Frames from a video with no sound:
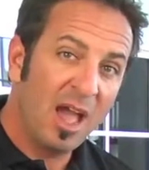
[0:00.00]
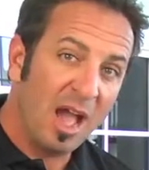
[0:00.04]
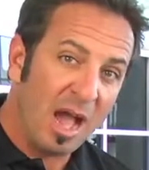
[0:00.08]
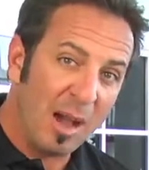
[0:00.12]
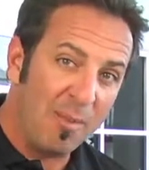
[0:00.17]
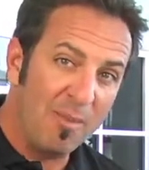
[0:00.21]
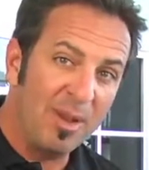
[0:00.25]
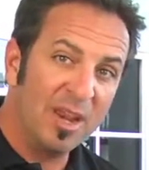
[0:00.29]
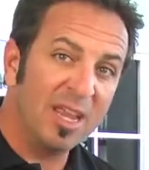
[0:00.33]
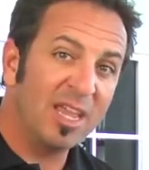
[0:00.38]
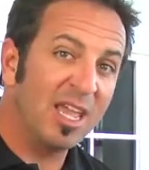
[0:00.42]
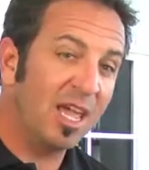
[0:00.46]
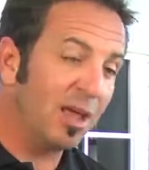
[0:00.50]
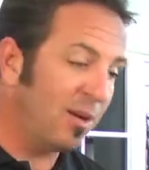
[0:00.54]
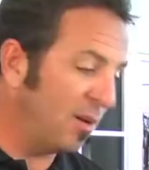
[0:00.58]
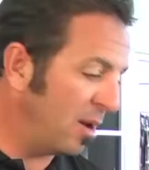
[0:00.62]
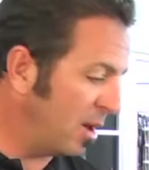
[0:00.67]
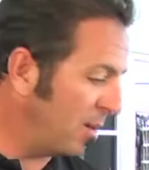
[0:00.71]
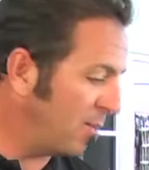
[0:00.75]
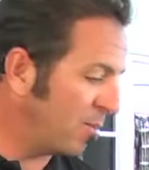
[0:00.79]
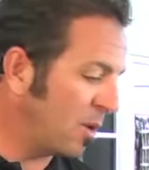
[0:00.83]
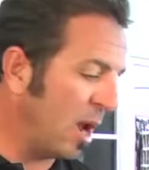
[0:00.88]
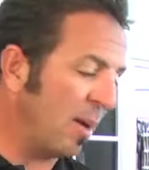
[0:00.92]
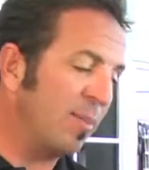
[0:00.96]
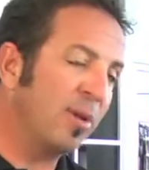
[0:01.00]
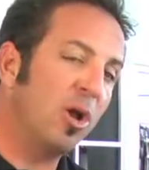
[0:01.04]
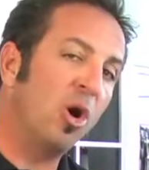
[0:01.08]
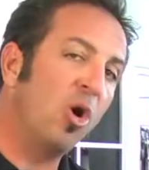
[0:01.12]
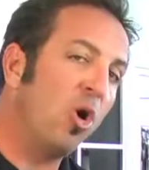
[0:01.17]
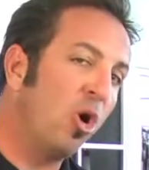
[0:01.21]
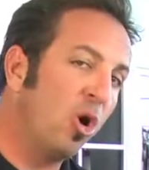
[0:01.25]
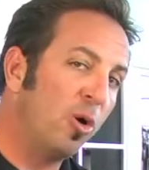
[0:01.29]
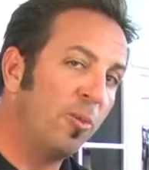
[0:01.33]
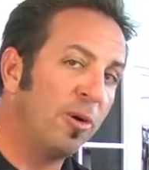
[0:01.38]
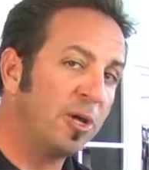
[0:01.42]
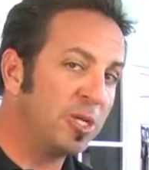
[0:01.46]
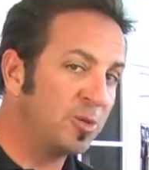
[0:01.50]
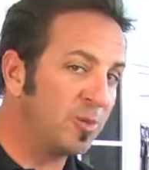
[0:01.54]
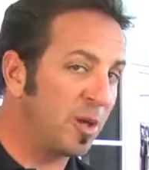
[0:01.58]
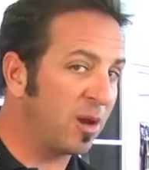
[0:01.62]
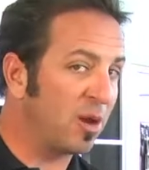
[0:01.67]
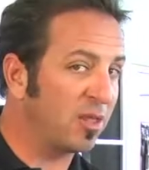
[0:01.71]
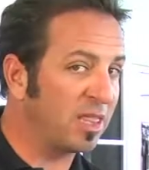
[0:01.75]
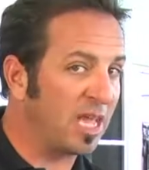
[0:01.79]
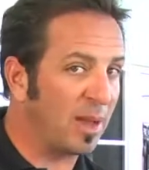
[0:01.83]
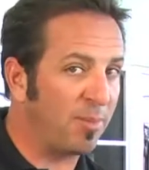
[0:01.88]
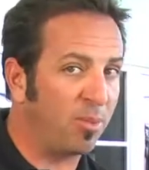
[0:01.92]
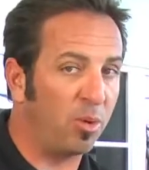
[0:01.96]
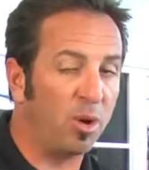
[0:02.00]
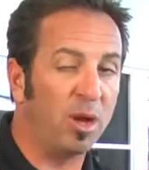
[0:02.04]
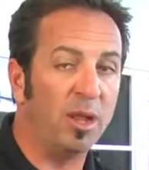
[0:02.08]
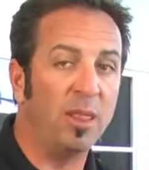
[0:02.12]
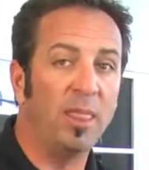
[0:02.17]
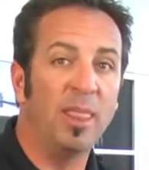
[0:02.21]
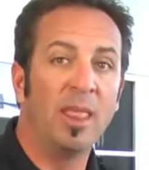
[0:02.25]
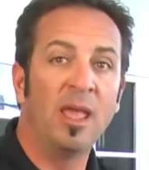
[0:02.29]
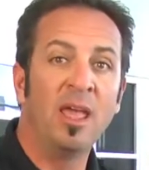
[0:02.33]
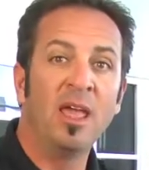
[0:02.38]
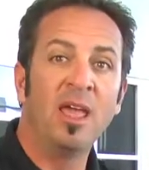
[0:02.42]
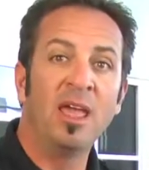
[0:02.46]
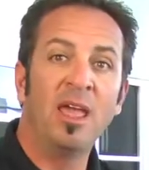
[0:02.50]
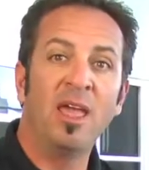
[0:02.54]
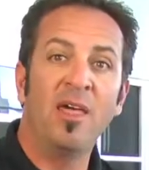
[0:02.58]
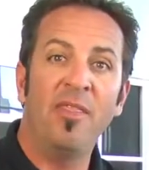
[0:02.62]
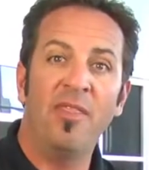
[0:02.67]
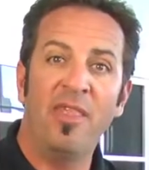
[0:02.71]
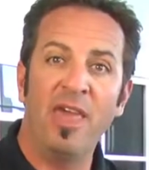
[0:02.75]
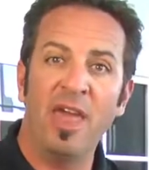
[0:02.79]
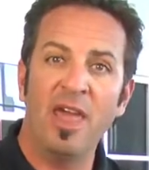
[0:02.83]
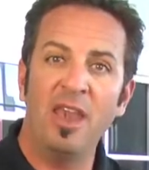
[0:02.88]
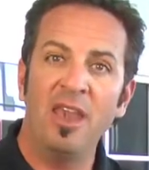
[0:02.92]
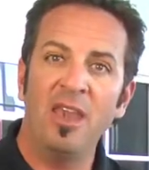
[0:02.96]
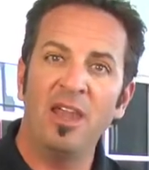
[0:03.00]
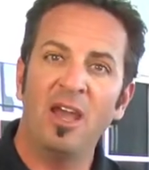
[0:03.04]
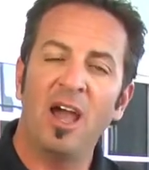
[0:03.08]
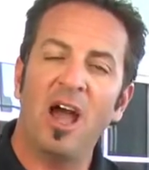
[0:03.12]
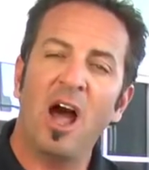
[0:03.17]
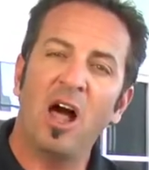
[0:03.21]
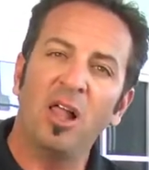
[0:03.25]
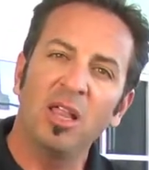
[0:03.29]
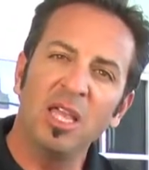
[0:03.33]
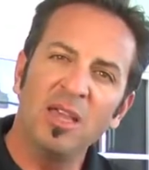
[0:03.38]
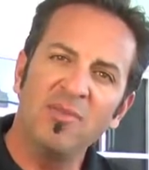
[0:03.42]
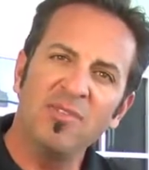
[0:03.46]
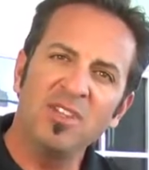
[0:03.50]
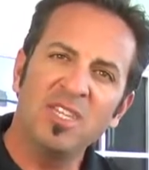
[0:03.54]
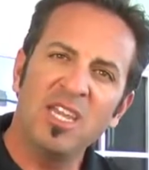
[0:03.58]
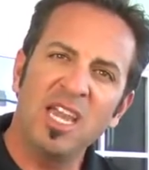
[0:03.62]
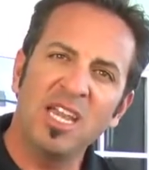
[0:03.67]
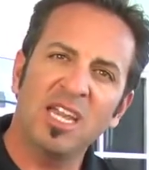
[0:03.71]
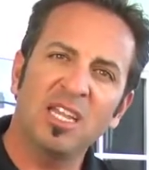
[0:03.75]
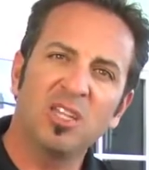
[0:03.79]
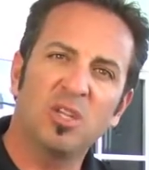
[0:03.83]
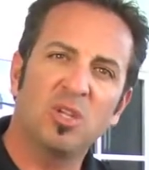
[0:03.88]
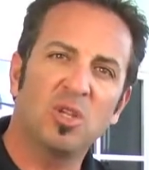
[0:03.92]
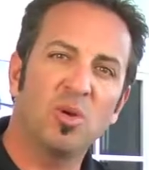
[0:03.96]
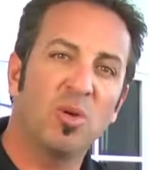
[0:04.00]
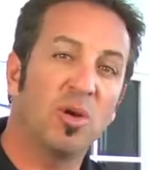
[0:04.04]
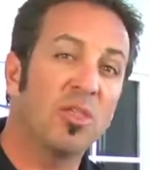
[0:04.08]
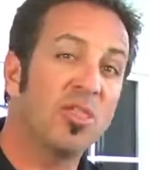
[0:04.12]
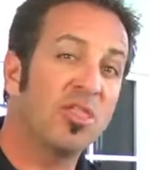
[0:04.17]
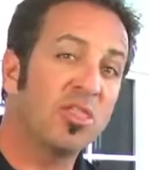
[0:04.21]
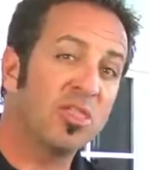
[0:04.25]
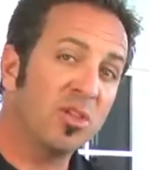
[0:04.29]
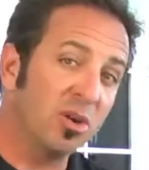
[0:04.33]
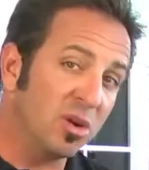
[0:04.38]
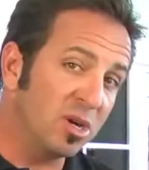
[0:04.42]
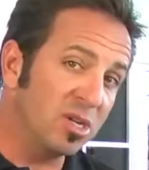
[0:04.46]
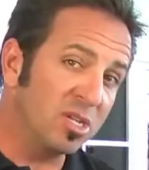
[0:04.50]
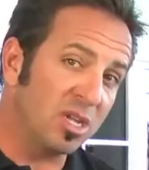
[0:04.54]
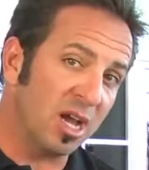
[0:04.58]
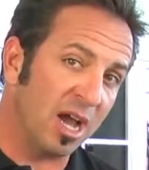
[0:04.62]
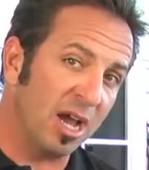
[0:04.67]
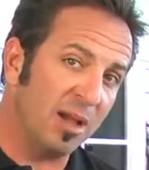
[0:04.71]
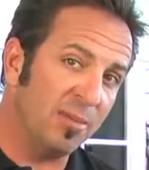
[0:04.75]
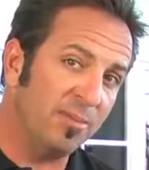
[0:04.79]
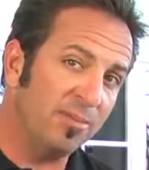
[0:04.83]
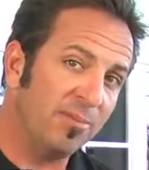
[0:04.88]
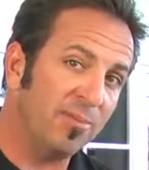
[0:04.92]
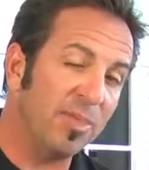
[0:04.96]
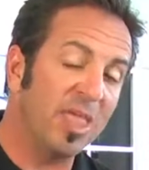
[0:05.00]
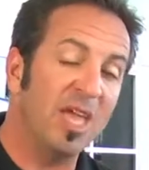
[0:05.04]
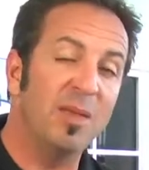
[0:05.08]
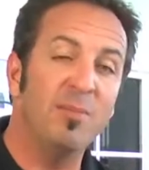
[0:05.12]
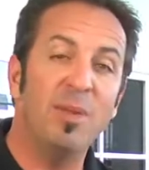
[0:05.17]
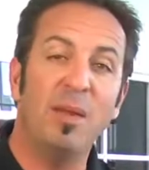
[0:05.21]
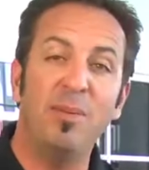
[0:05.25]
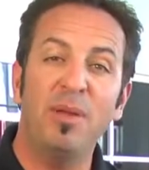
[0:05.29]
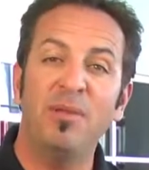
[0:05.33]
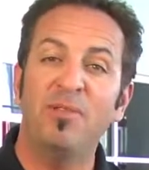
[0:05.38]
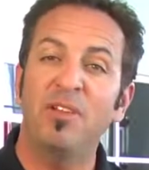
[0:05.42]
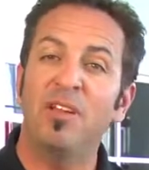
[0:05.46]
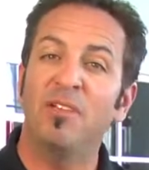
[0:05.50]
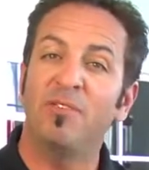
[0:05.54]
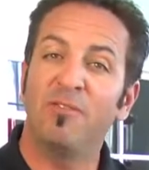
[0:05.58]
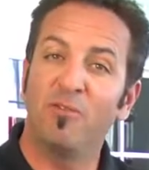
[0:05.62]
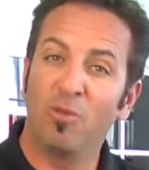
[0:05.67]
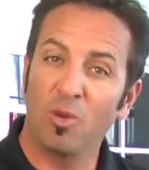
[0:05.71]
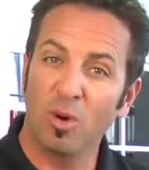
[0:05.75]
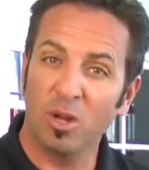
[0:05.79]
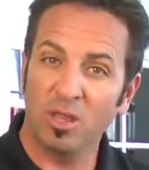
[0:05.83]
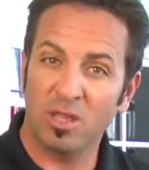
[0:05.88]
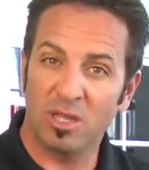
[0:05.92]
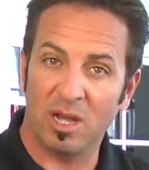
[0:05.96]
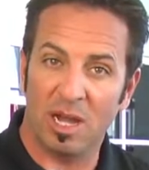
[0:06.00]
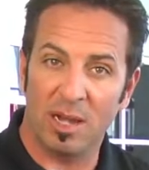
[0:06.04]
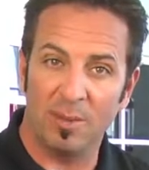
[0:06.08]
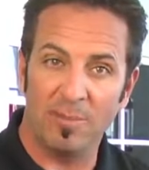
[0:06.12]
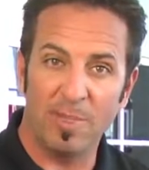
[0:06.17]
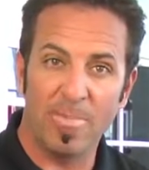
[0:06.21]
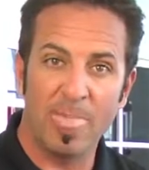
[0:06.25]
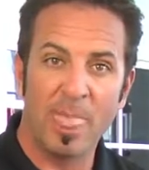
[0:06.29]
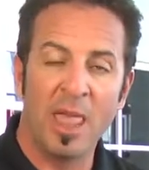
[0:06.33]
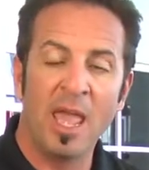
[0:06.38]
I'm going to get probably a whole bunch better at that point. Then I'll even take it to a third time and maybe even a fourth time.